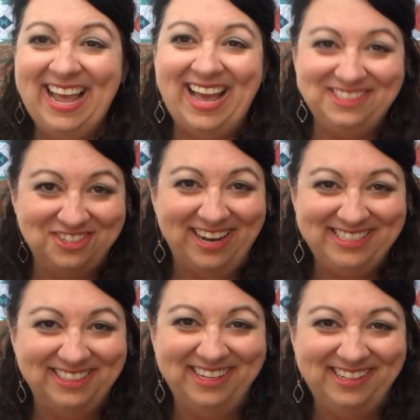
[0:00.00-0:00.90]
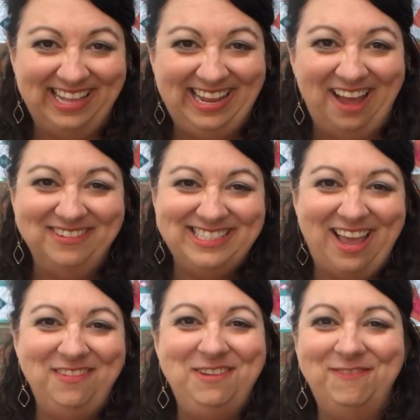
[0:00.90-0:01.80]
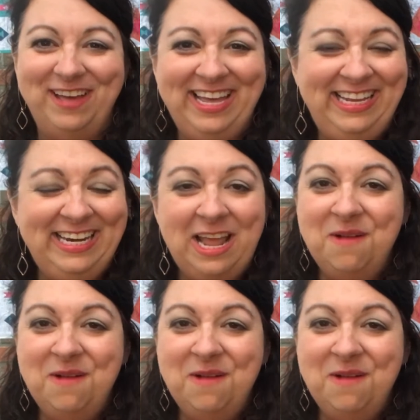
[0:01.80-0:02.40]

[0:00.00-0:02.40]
I tried to look like I was having fun,